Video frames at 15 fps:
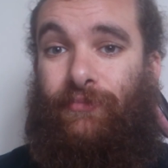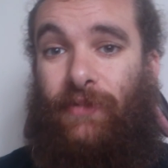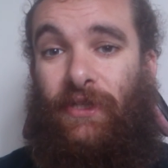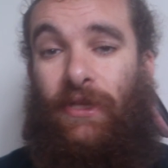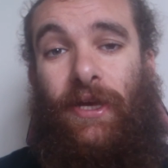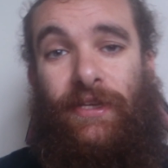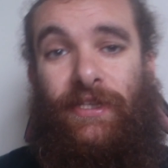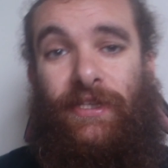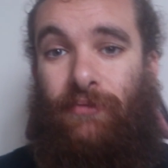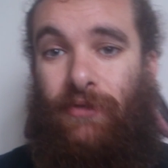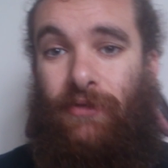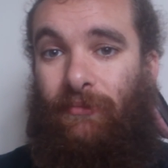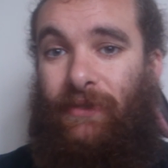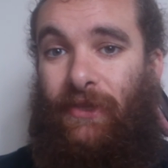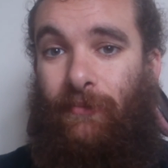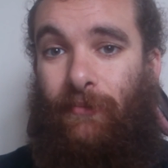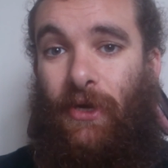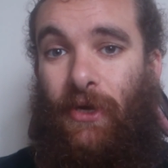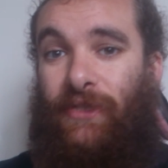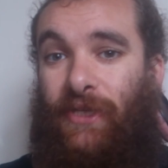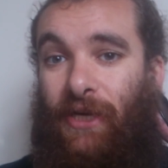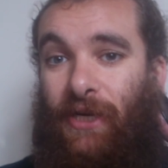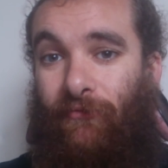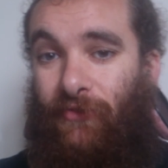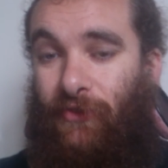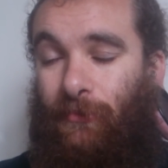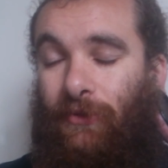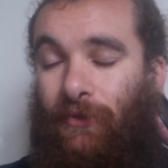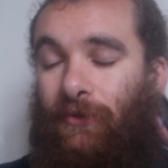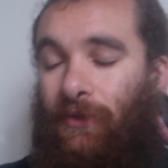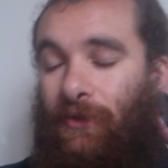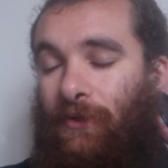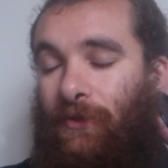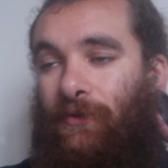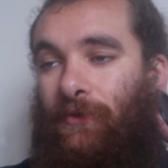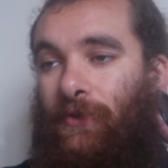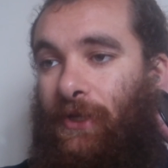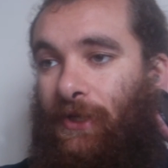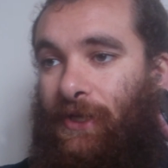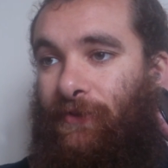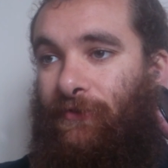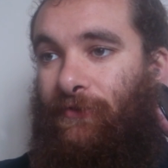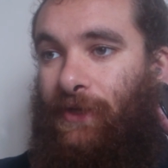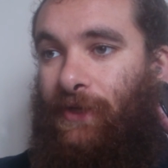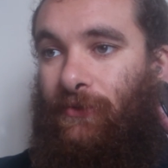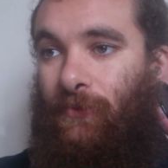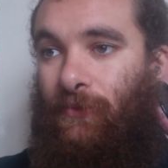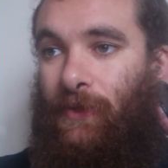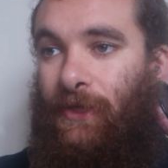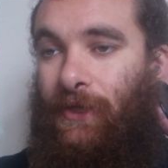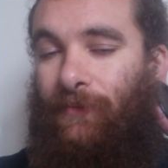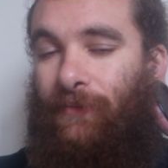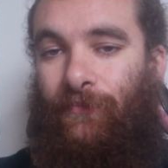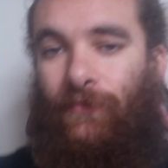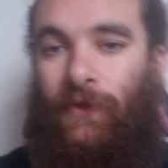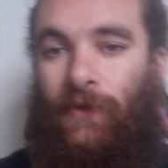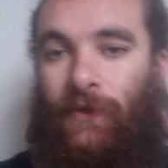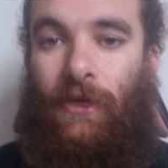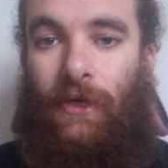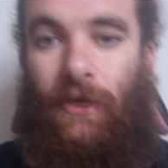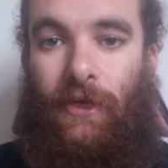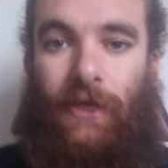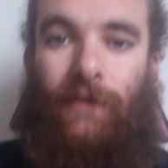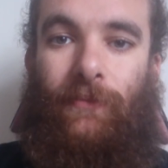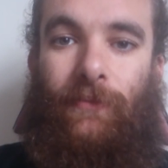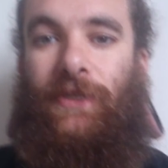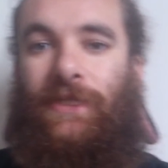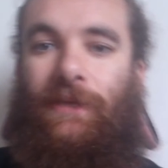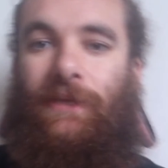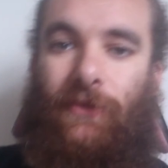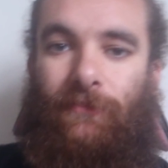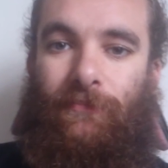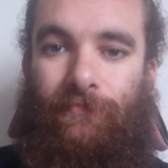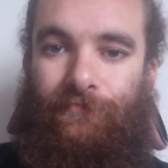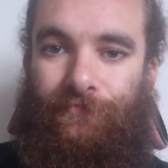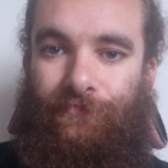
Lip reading: Glass is probably the most comfortable thing I have found to wear in my septum.